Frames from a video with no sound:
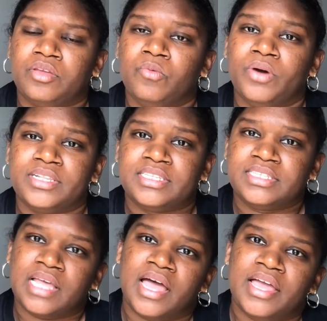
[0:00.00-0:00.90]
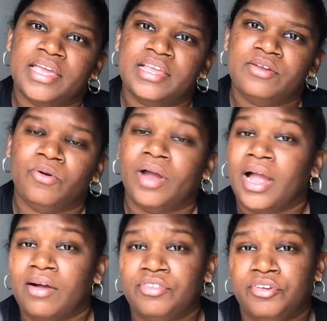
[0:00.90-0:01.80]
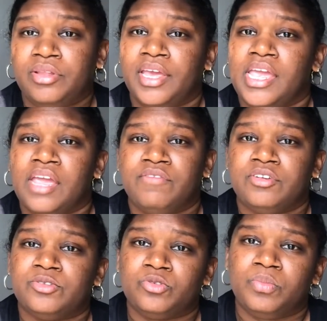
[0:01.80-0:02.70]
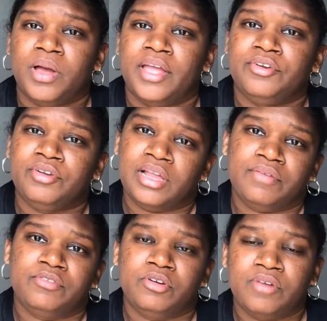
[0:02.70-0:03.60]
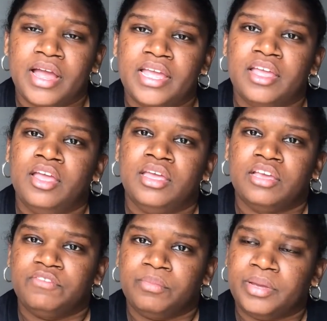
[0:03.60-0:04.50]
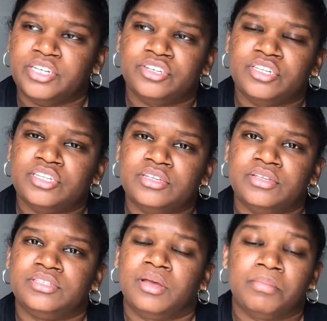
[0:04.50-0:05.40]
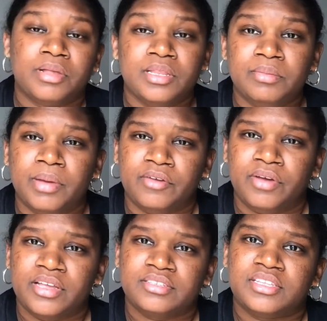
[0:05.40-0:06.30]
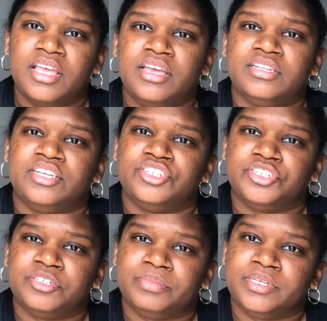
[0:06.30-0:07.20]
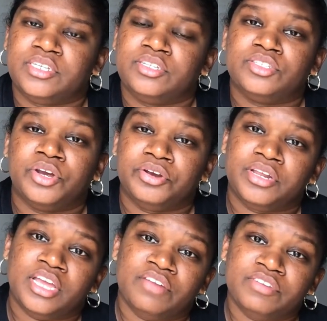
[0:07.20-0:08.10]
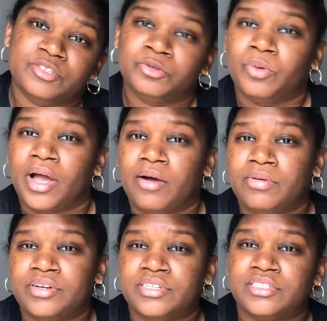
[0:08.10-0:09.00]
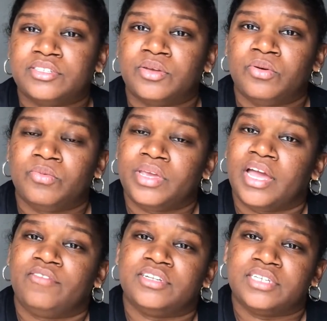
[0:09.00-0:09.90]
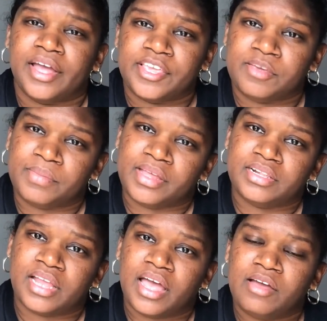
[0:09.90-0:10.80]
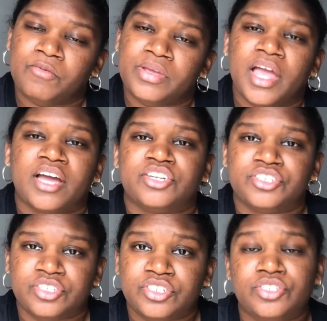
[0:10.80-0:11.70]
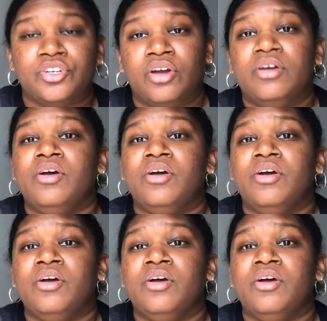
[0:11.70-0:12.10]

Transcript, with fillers: what side or how they're laying, if they're supine or left or right. If a patient is completely bed rest, they should be turning every two hours. So we have to document that we actually chart